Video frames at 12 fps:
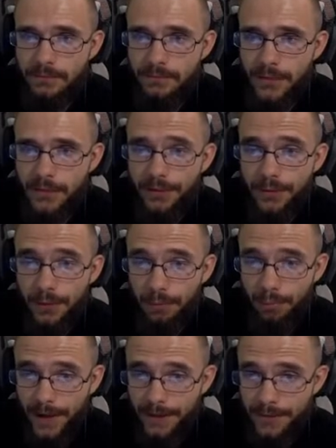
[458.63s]
if you're
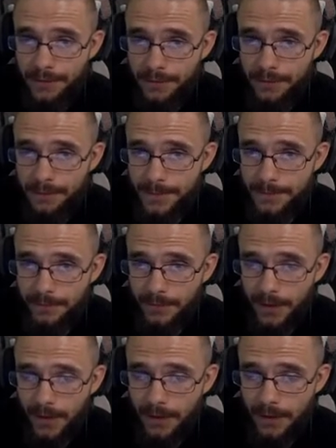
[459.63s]
brand new,
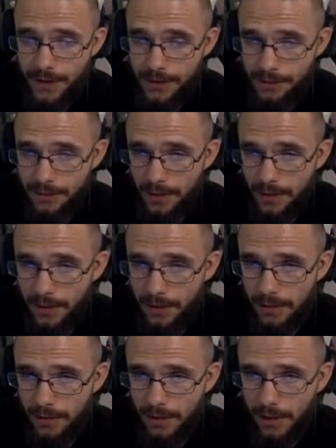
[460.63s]
unless you
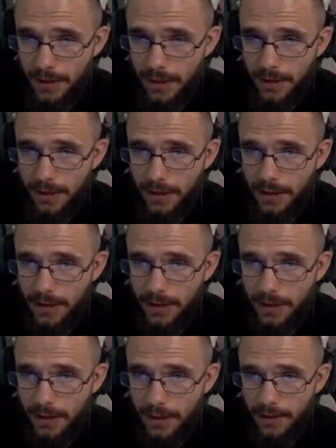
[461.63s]
are
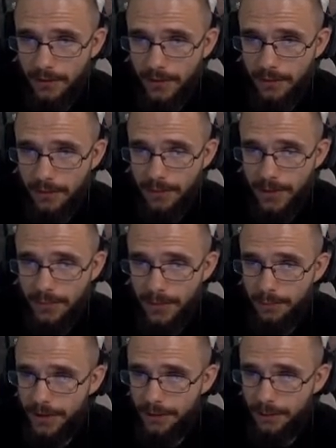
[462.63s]
a very
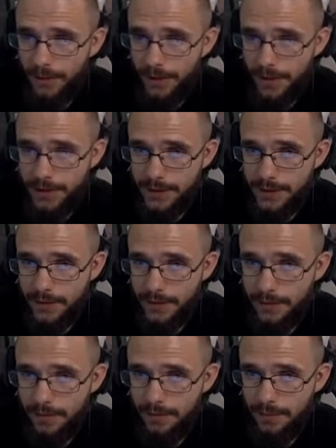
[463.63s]
PvP oriented
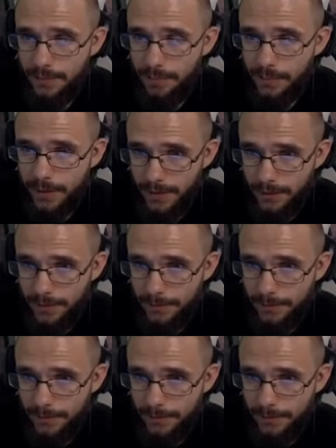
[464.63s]
player,